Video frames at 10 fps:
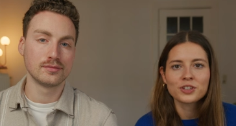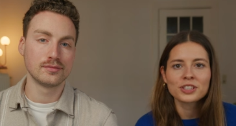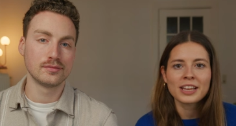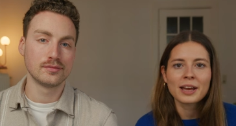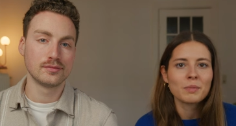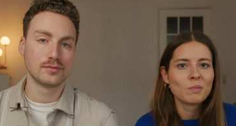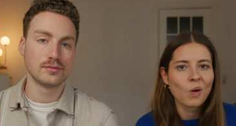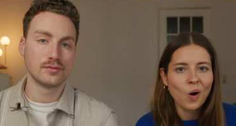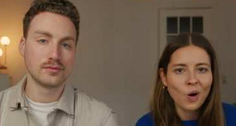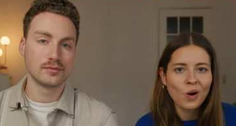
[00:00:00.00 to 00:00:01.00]
Speaker 1: just had
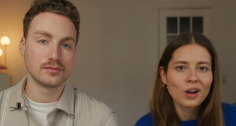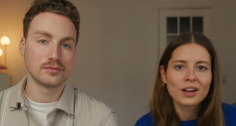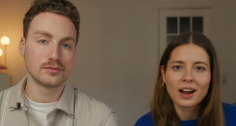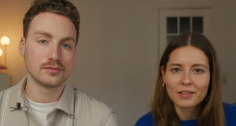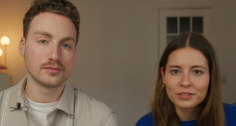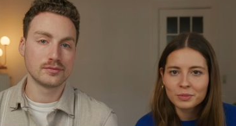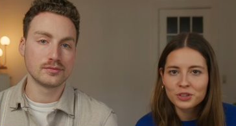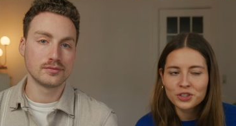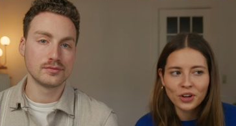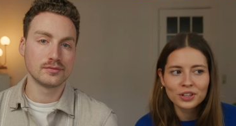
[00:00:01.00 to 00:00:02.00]
more comfortable
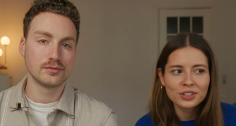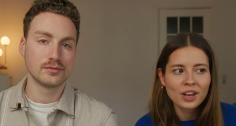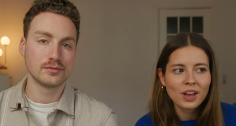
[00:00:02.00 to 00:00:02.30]
shorts.